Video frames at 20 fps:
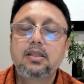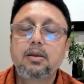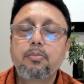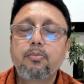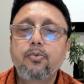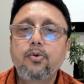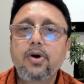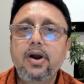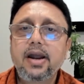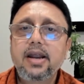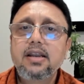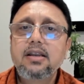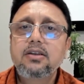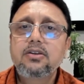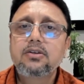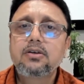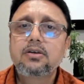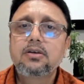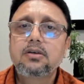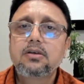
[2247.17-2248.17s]
the
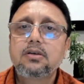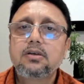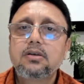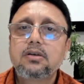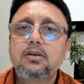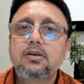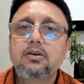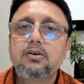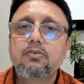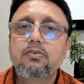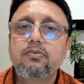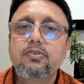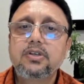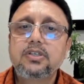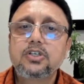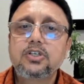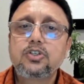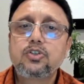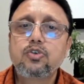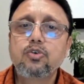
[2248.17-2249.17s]
point
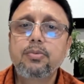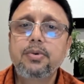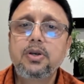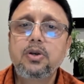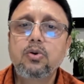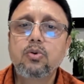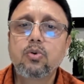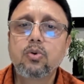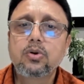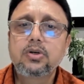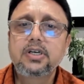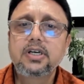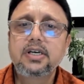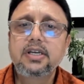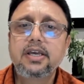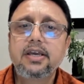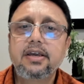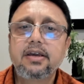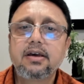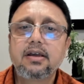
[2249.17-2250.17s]
which is to be
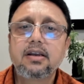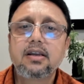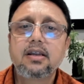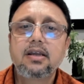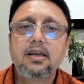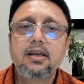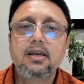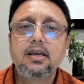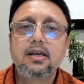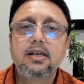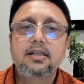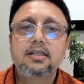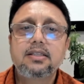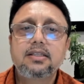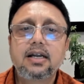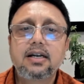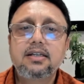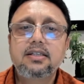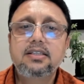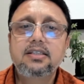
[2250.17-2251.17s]
noted here,
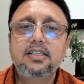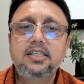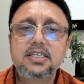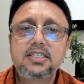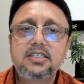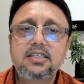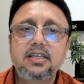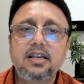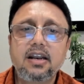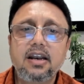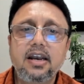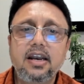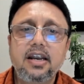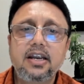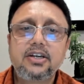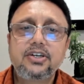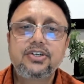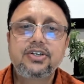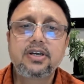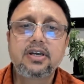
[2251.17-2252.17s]
that this
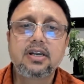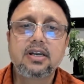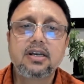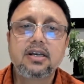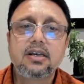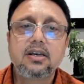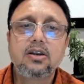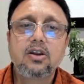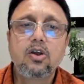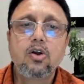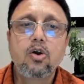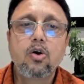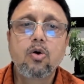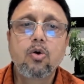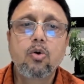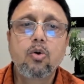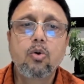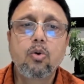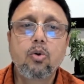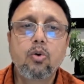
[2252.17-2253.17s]
relation
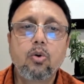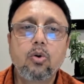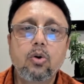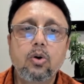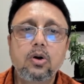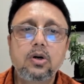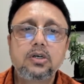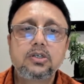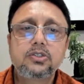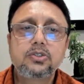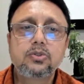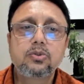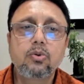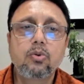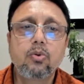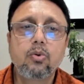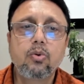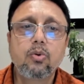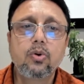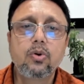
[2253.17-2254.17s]

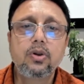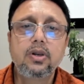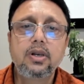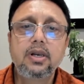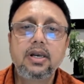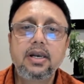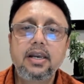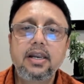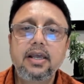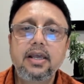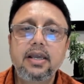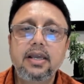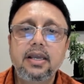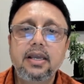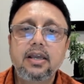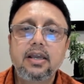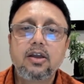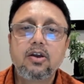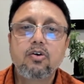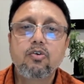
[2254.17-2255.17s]
holds
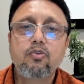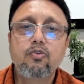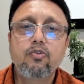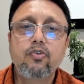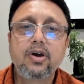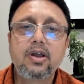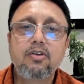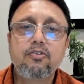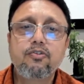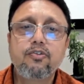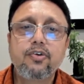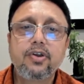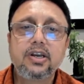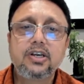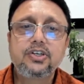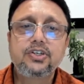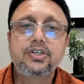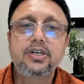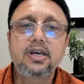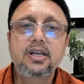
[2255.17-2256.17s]
only when
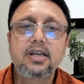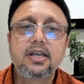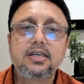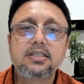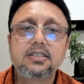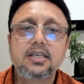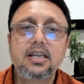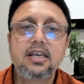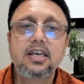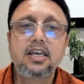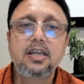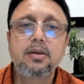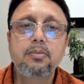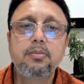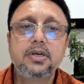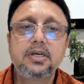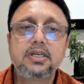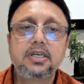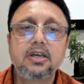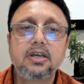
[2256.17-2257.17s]
friction has a
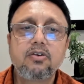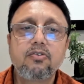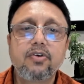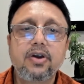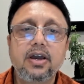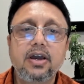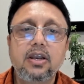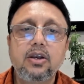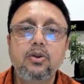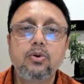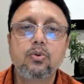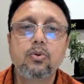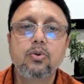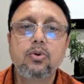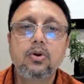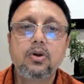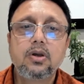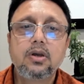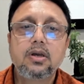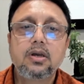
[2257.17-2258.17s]
limiting value,